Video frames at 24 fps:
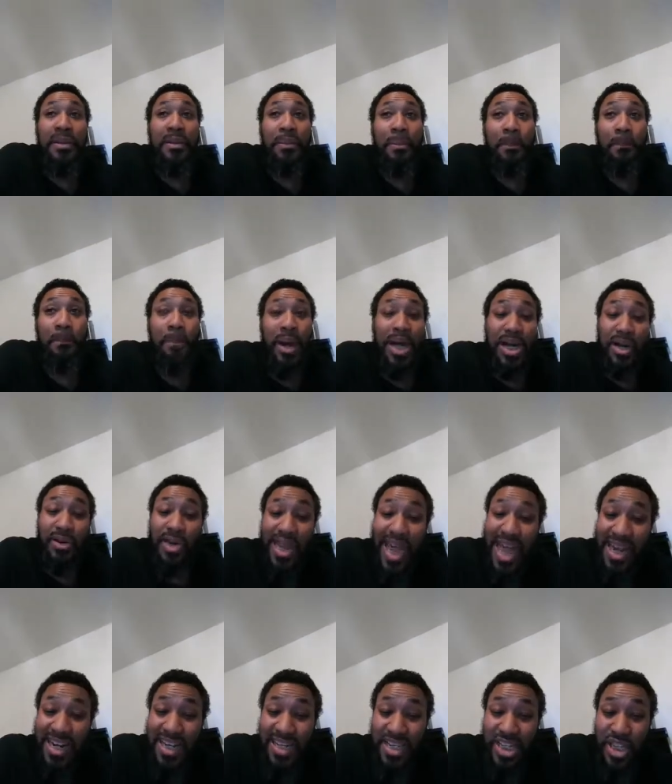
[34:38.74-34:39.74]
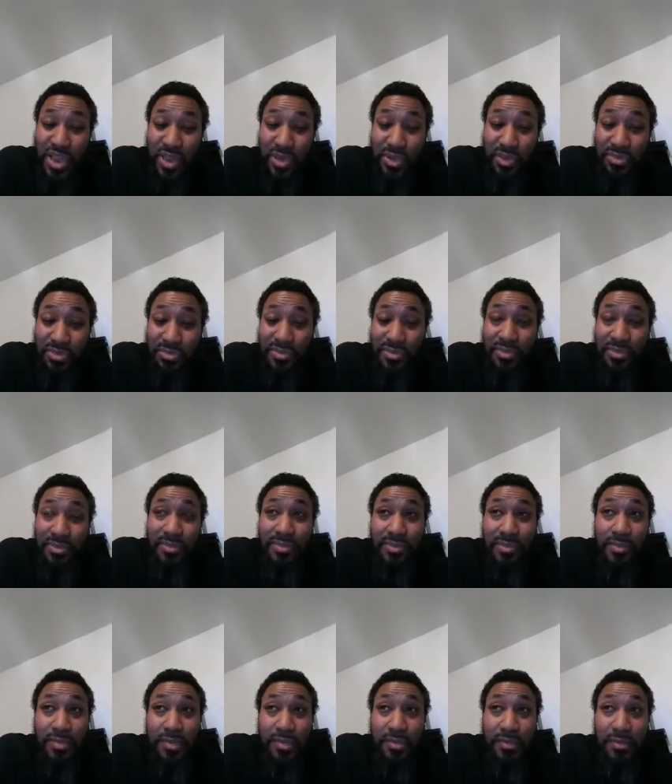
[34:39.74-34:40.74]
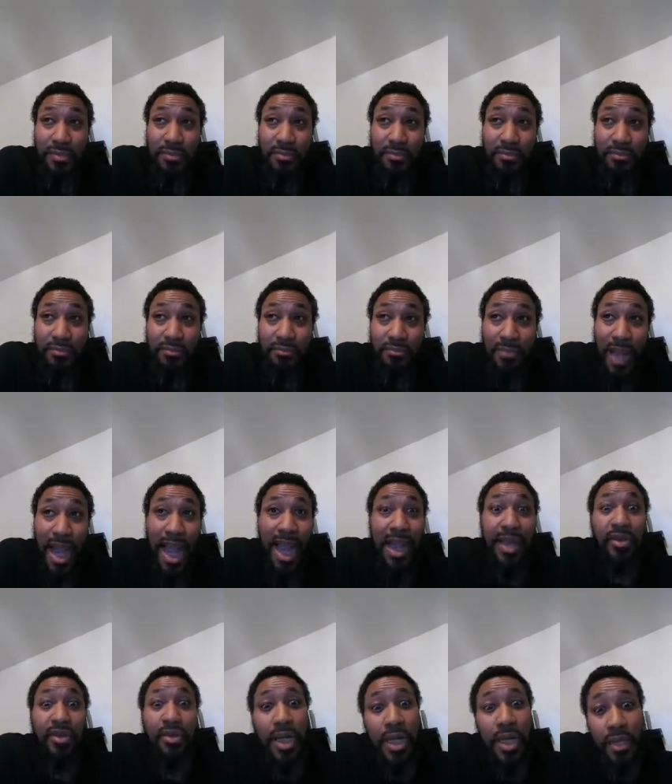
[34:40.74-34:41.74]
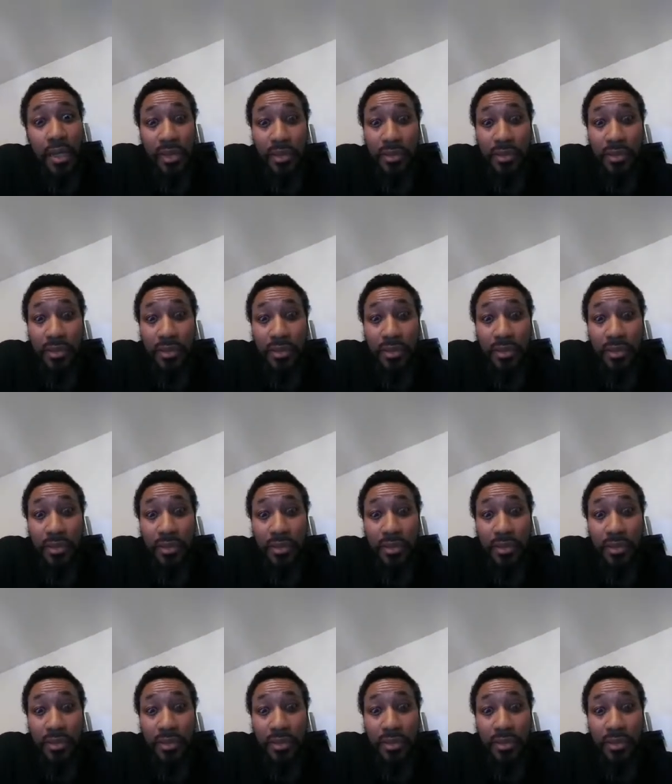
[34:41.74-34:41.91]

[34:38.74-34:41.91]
But on that issue, I agree.